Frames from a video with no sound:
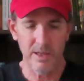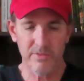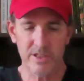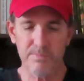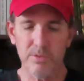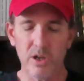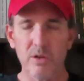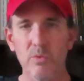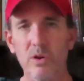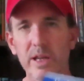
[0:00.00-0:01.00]
This
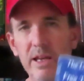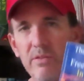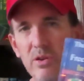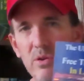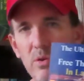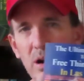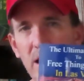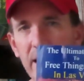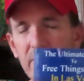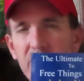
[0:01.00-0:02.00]
book will give you
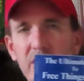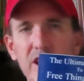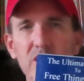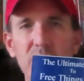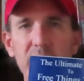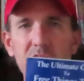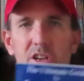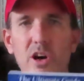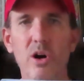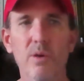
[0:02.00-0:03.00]
everything you need to
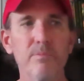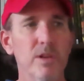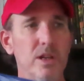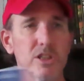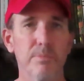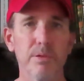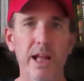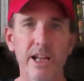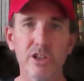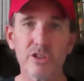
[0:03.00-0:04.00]
know to
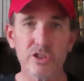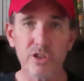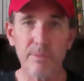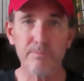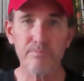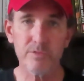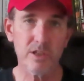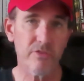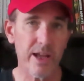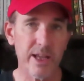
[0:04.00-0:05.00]
plan your trip
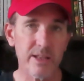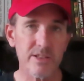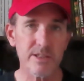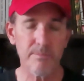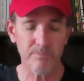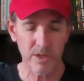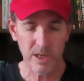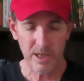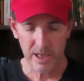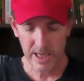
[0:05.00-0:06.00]
to Vegas,
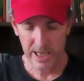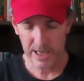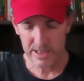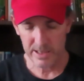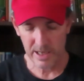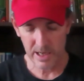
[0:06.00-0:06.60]
and